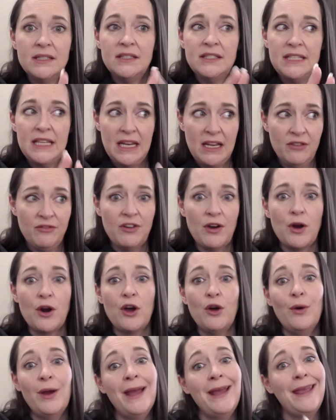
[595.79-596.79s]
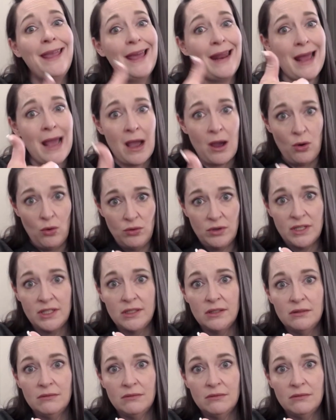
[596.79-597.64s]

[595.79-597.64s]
take a photo, and get out.